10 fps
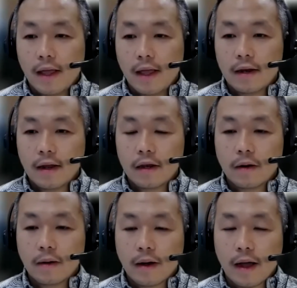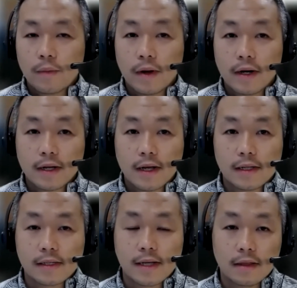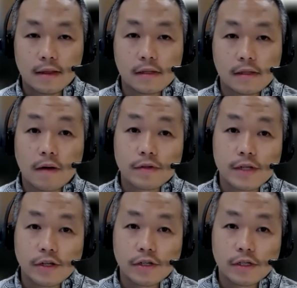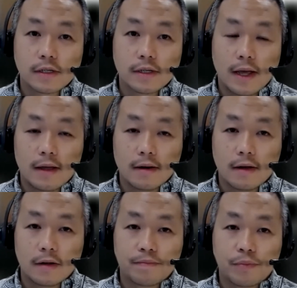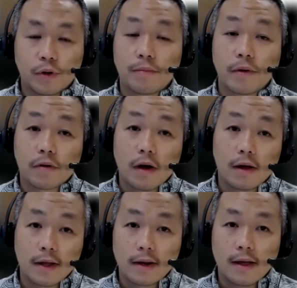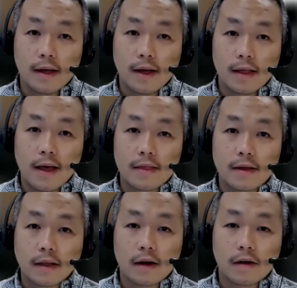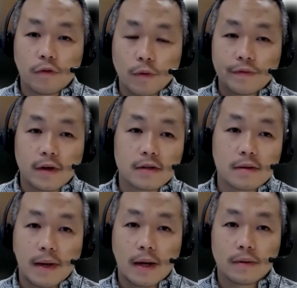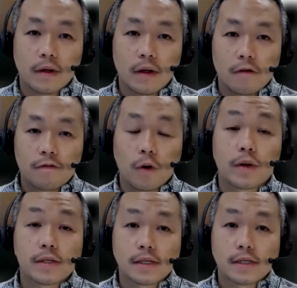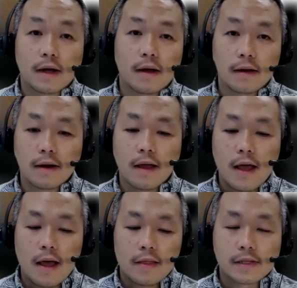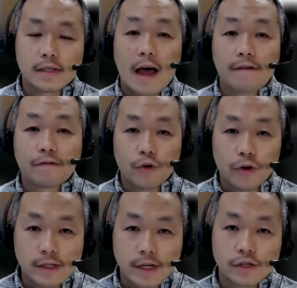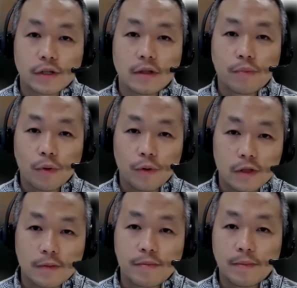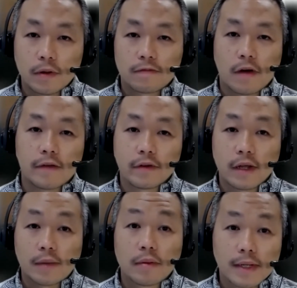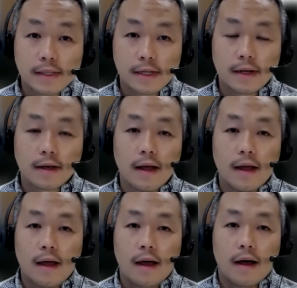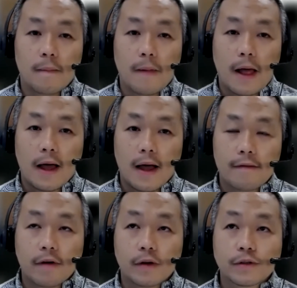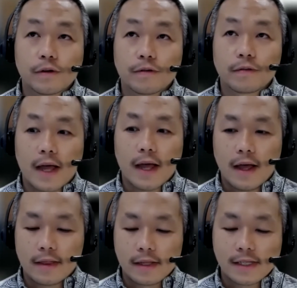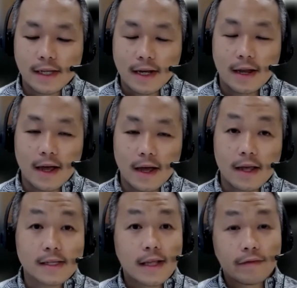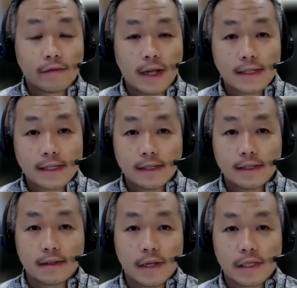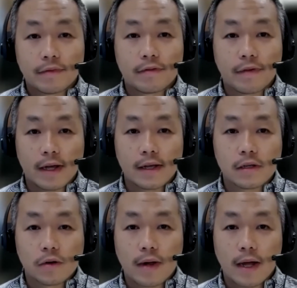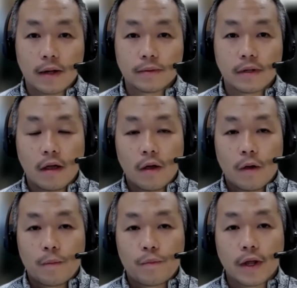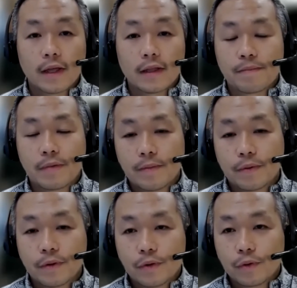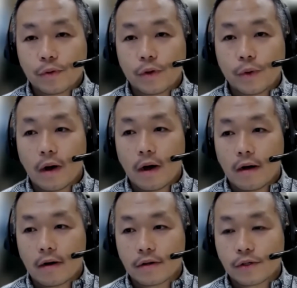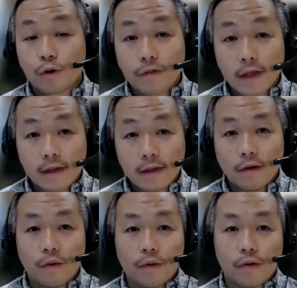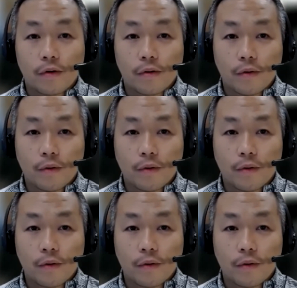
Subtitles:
And I want to kind of take this conversation and kind of put a mirror on it. I think a lot of what we've talked about focuses on the staff organization, the board, the people involved in implementing. I've also, this is like a next level idea and piece of advice around bringing the people who you are serving or